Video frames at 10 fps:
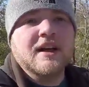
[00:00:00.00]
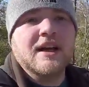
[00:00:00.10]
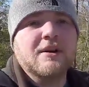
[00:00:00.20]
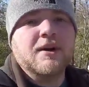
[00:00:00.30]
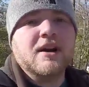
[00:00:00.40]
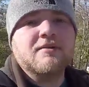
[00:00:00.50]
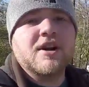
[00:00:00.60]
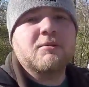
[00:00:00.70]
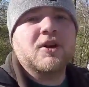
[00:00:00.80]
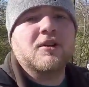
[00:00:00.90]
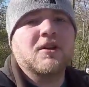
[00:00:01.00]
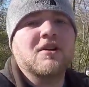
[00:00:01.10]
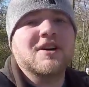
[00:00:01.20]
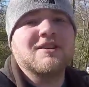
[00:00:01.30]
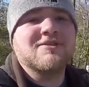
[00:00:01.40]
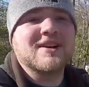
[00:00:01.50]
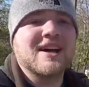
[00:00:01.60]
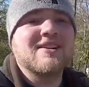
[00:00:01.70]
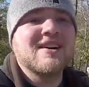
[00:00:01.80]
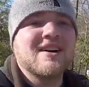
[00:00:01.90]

anyway, I've rambled on long enough for now.